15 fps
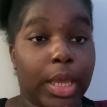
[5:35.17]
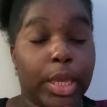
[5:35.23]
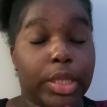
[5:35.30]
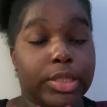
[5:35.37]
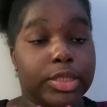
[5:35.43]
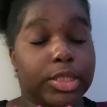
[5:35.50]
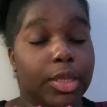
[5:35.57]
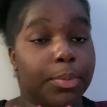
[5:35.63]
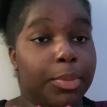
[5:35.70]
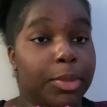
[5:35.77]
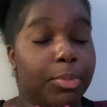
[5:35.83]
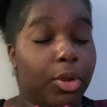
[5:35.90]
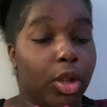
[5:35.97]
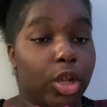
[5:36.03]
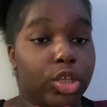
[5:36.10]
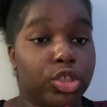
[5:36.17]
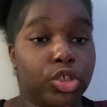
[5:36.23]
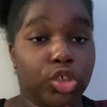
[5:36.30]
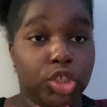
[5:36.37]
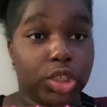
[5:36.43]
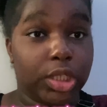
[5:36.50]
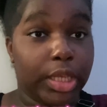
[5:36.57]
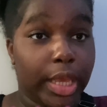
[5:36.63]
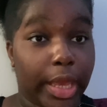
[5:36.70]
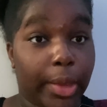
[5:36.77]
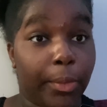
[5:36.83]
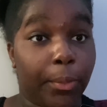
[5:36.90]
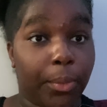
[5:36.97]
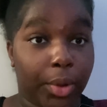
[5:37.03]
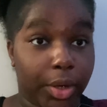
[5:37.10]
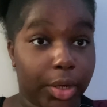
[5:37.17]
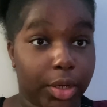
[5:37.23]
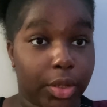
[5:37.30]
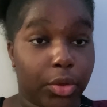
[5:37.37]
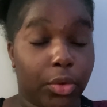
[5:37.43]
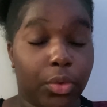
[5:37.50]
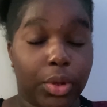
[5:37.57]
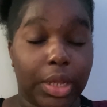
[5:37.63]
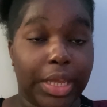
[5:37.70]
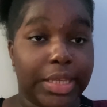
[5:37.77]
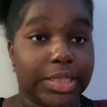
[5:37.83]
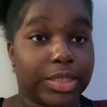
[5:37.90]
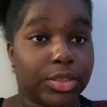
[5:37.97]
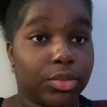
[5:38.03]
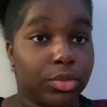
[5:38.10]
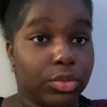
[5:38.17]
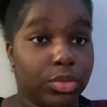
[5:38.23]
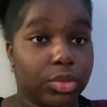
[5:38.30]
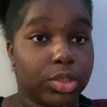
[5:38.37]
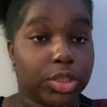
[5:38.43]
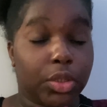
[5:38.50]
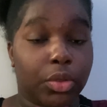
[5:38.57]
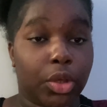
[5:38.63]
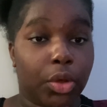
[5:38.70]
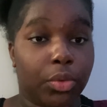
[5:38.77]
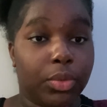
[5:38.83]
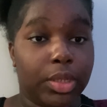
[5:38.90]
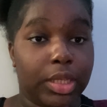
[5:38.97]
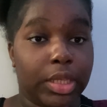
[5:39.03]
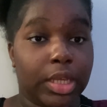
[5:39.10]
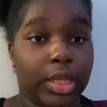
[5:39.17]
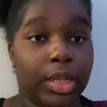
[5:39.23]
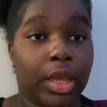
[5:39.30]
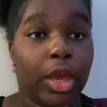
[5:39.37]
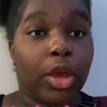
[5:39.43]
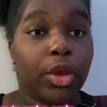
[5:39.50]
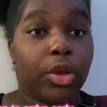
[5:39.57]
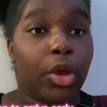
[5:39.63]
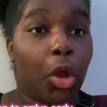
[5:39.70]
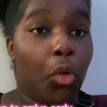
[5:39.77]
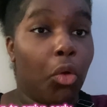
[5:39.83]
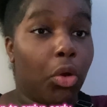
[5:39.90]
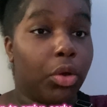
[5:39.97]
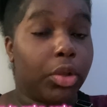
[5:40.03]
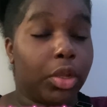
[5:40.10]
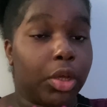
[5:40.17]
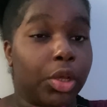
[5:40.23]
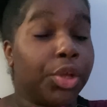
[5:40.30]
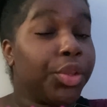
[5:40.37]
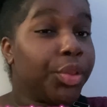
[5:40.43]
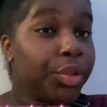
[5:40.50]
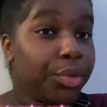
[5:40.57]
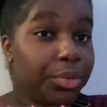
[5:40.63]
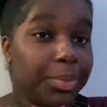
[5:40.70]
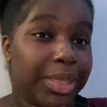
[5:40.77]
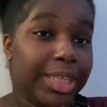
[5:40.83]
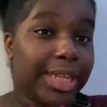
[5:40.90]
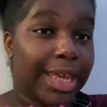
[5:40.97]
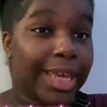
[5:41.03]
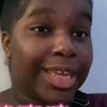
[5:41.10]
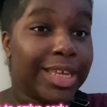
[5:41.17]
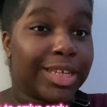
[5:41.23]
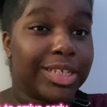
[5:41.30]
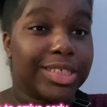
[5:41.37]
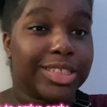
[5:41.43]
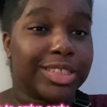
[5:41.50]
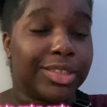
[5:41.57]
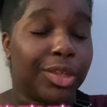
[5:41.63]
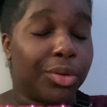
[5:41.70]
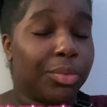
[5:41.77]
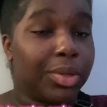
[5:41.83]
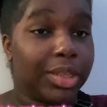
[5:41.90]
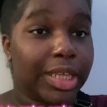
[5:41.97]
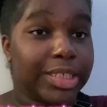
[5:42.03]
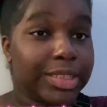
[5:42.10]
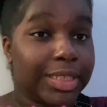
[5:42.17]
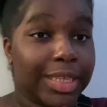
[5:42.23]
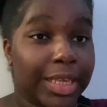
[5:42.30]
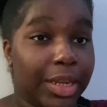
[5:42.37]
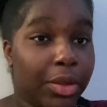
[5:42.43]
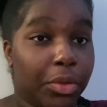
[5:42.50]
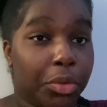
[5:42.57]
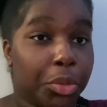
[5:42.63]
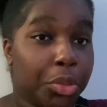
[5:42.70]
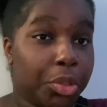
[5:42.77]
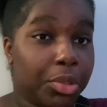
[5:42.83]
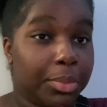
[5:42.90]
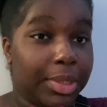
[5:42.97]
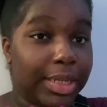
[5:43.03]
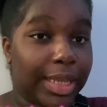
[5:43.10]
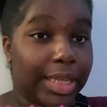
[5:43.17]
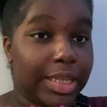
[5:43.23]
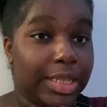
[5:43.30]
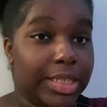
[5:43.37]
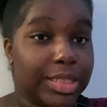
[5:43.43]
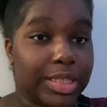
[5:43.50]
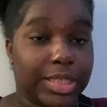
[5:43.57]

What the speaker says: Some people are usually at work or at school, so go on a gloomy day because no one likes to get out on gloomy days.